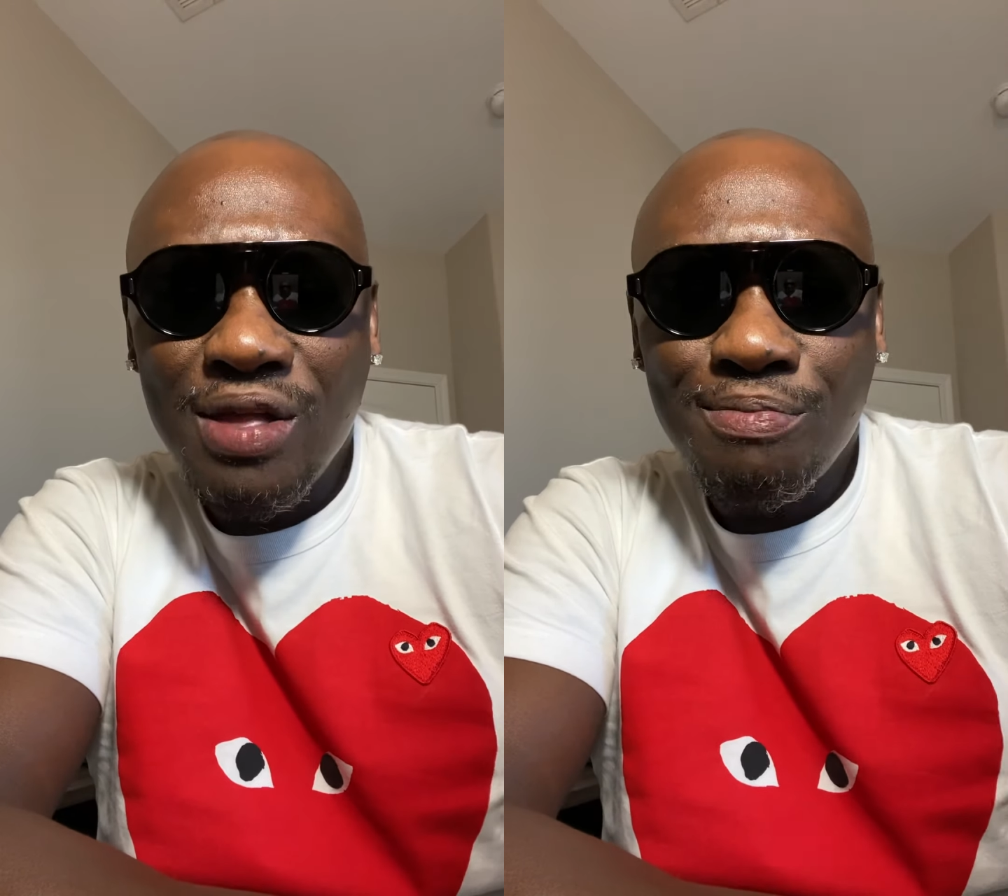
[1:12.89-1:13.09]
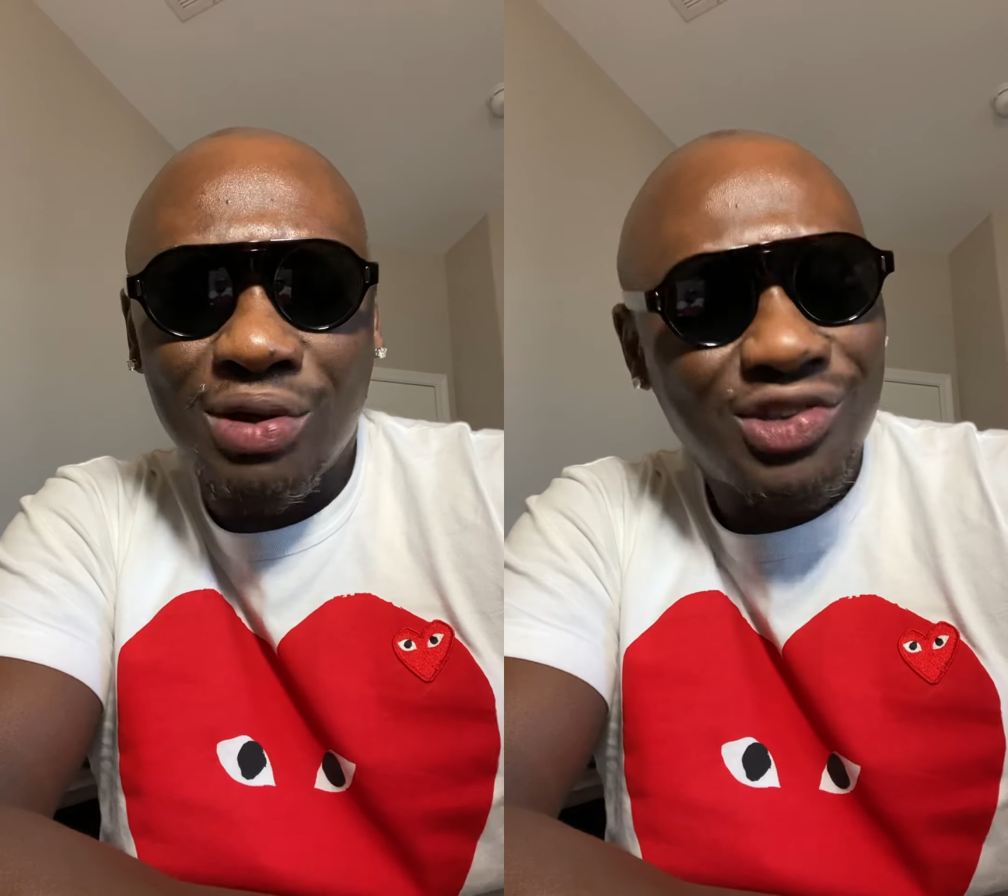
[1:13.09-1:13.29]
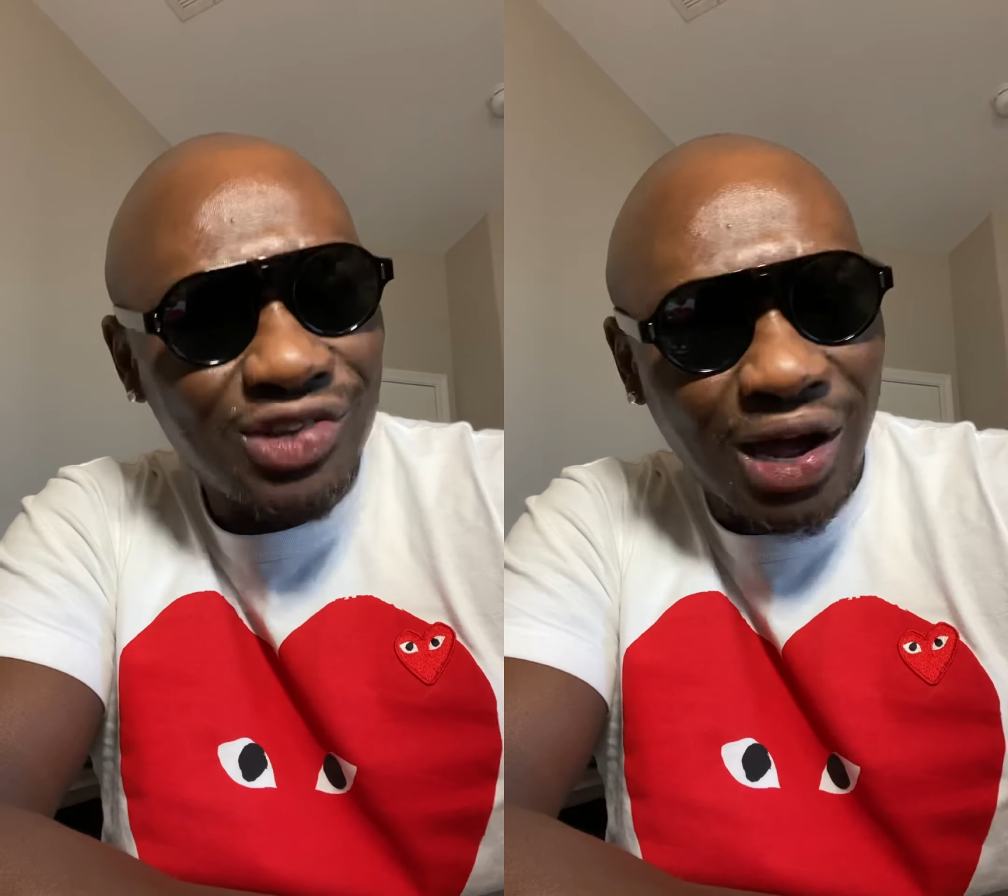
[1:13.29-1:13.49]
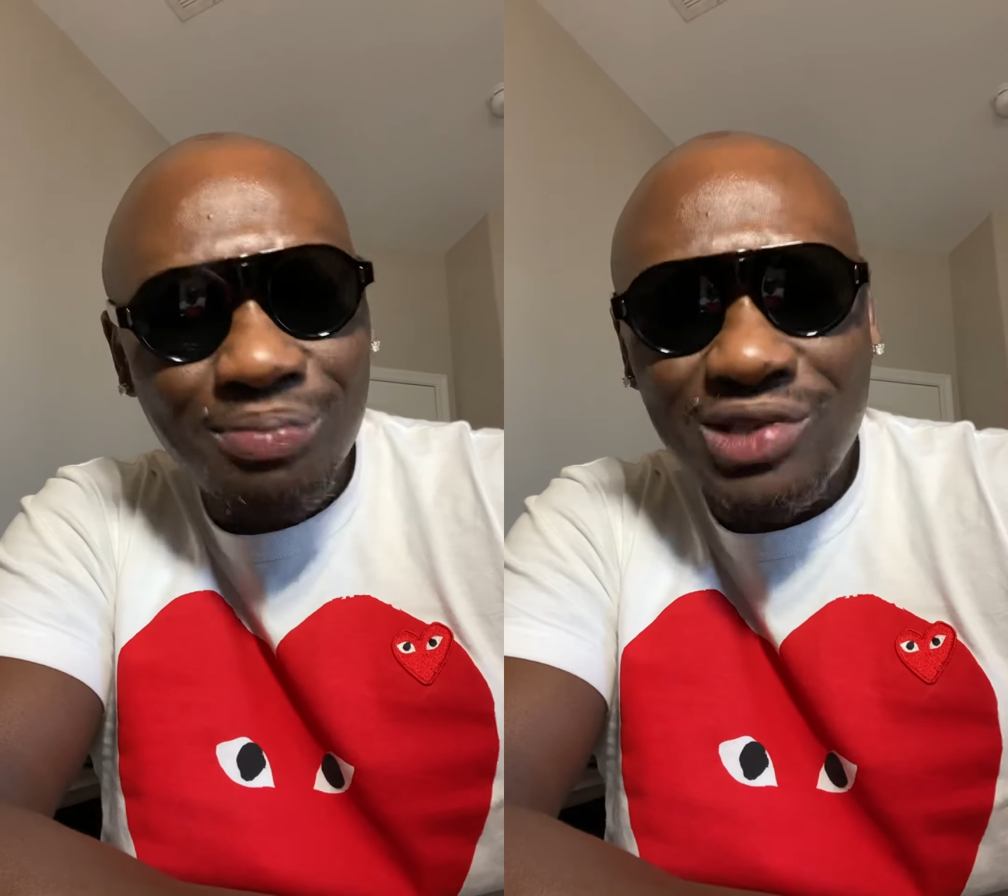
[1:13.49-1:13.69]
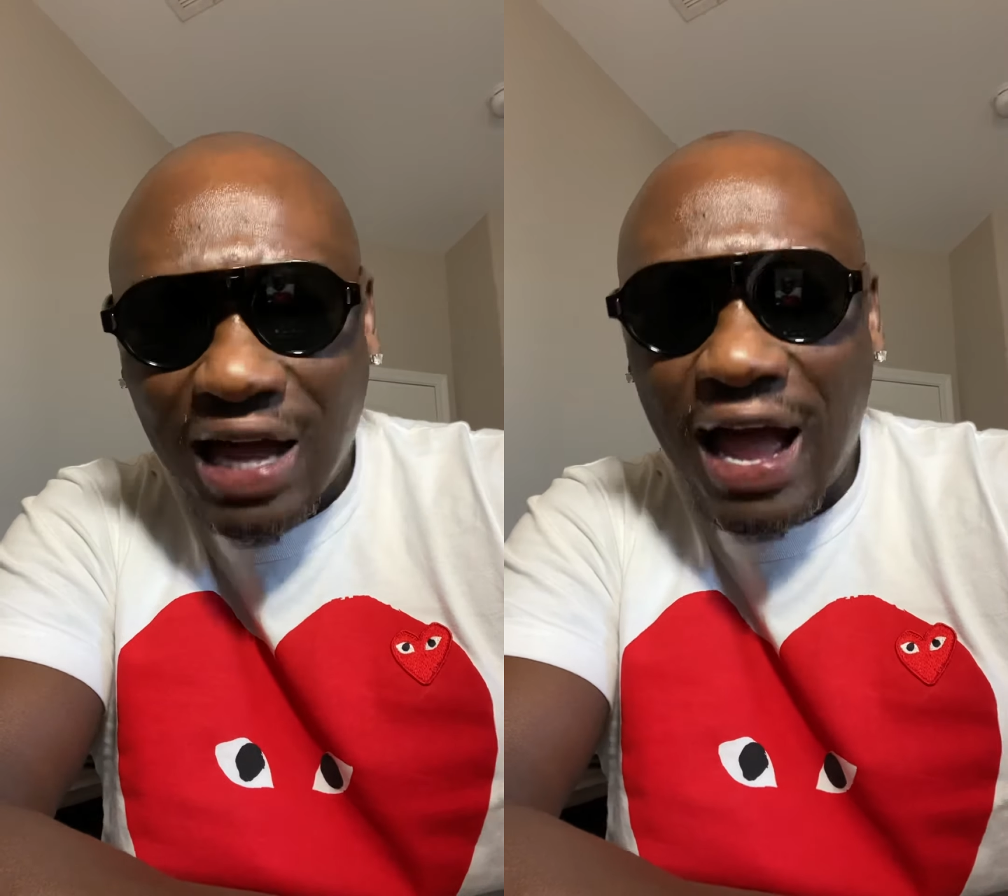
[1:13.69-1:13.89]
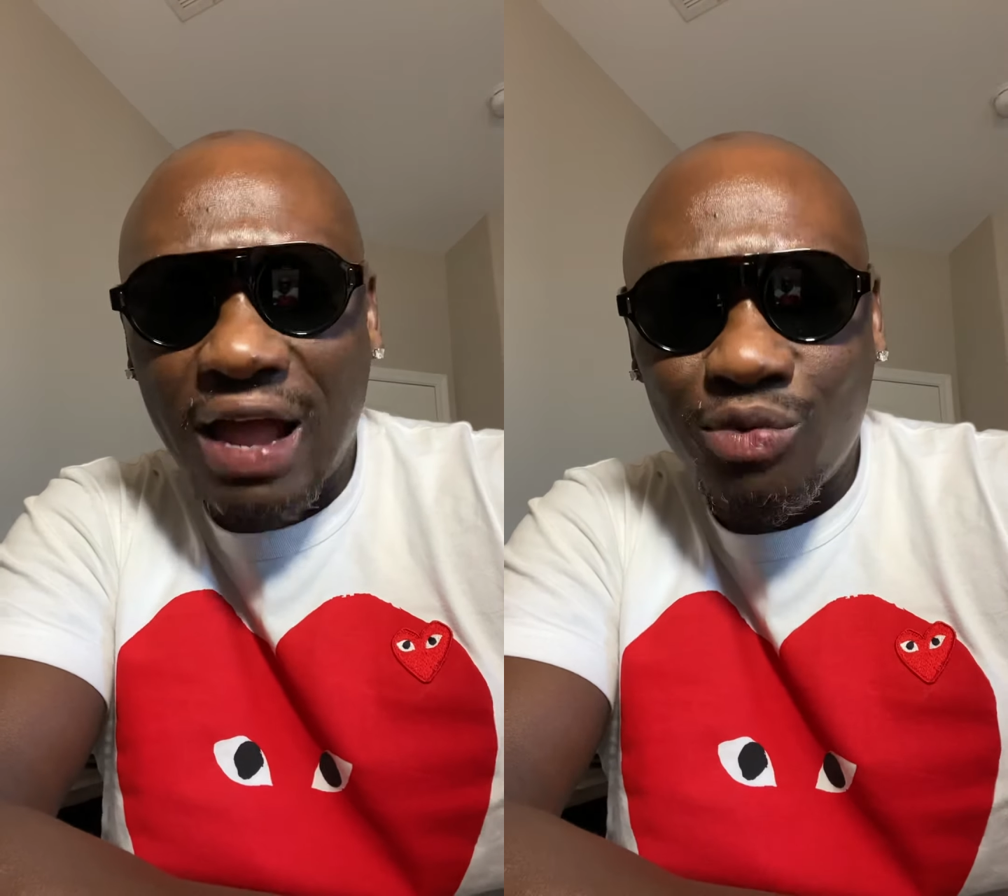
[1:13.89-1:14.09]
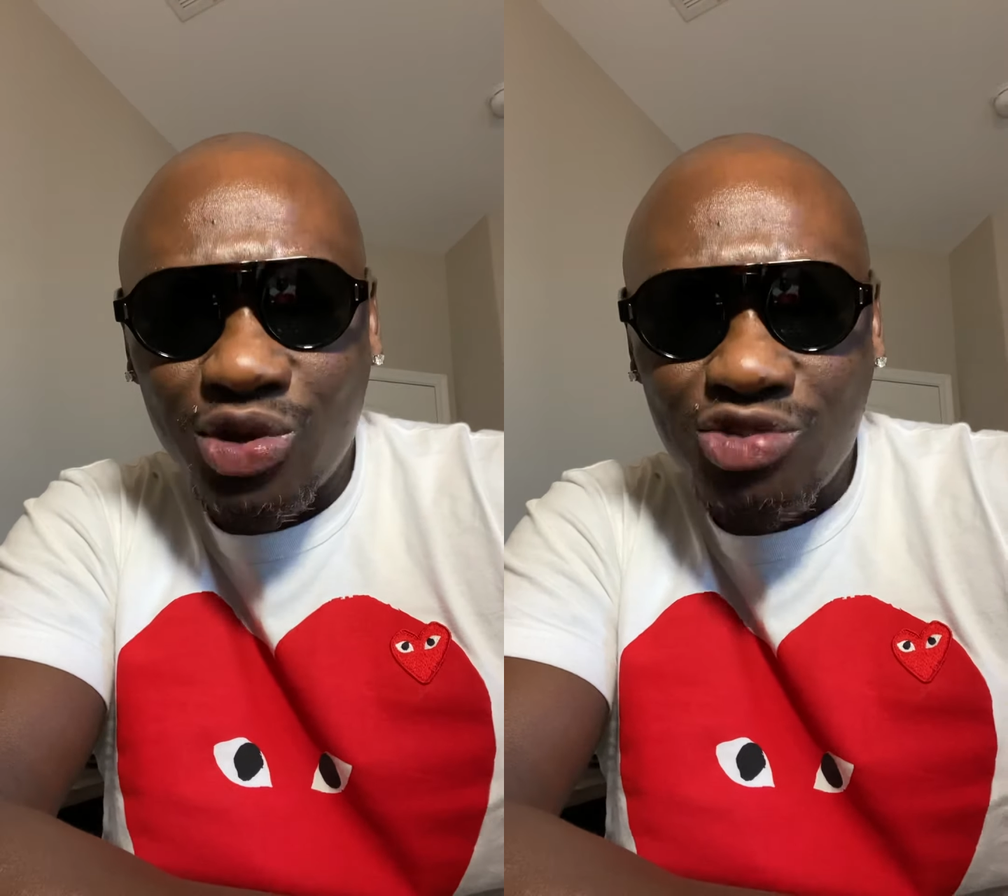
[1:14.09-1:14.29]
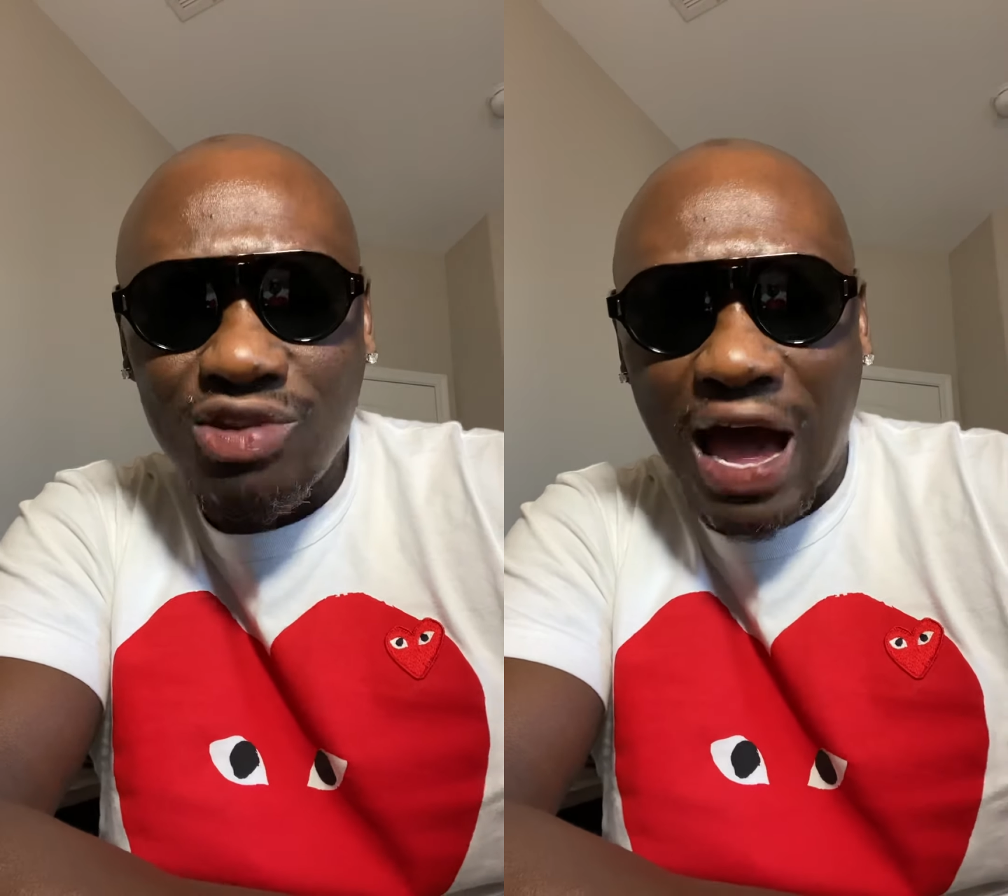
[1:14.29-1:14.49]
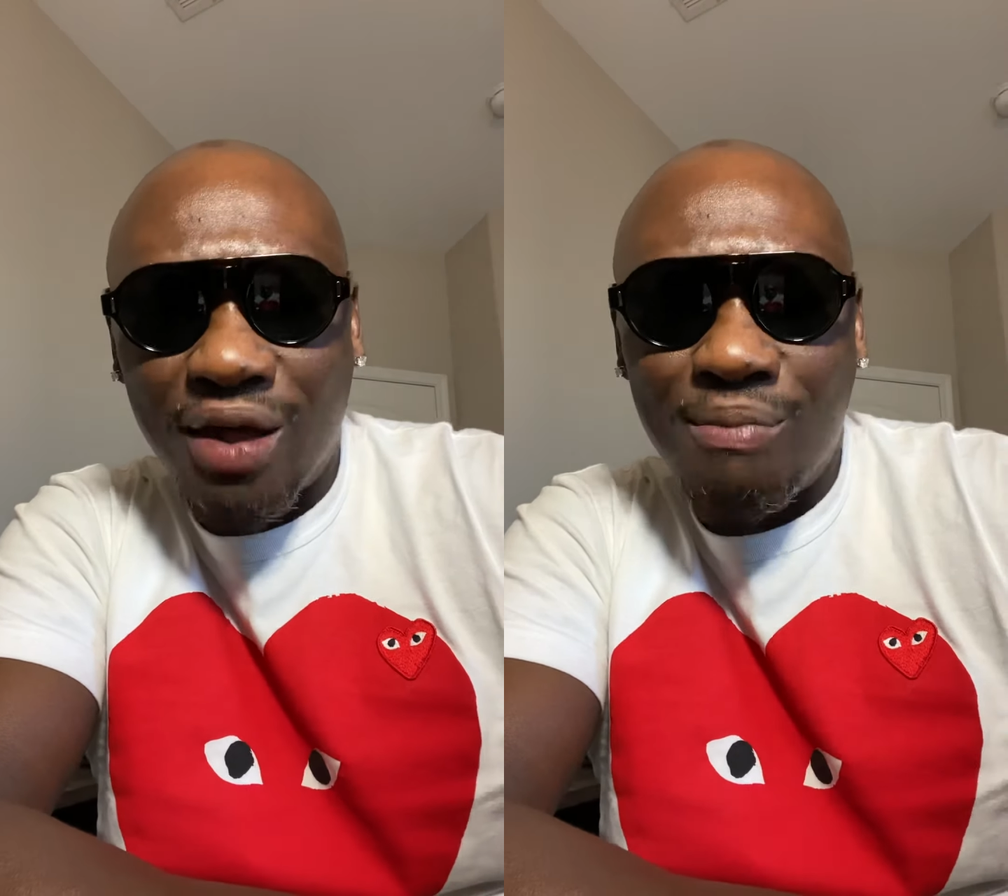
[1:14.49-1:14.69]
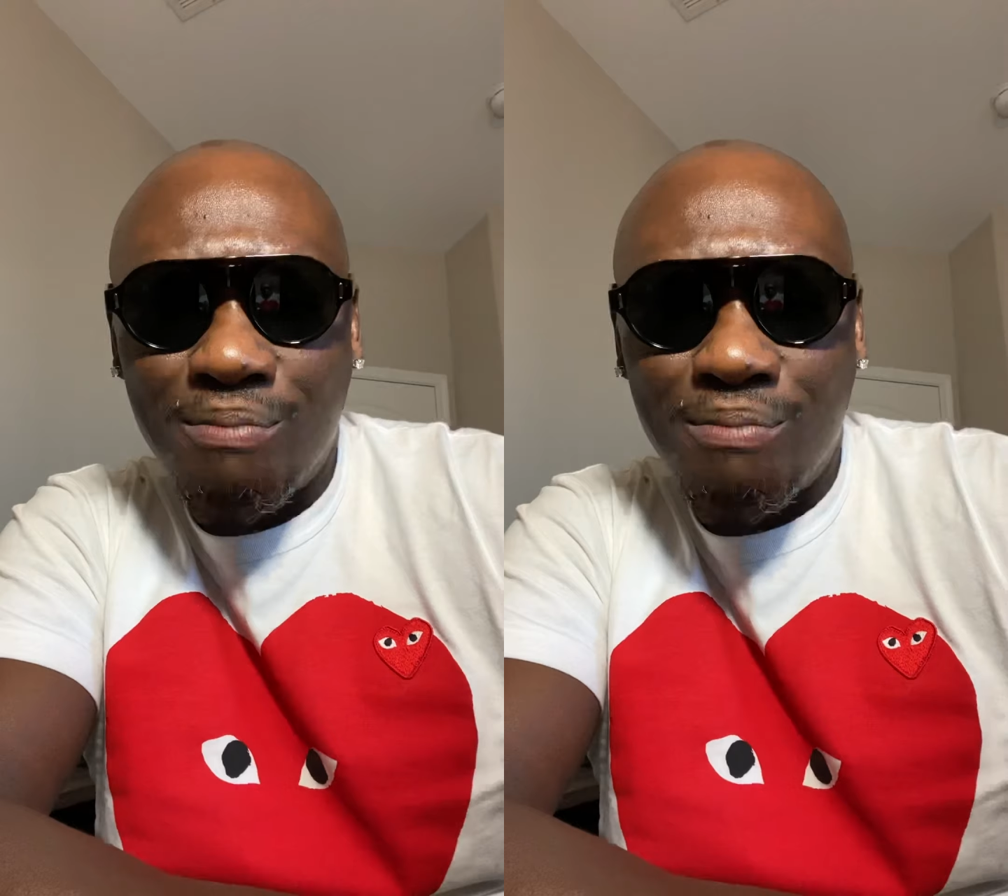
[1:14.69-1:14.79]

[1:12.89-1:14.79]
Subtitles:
But sometime when you got a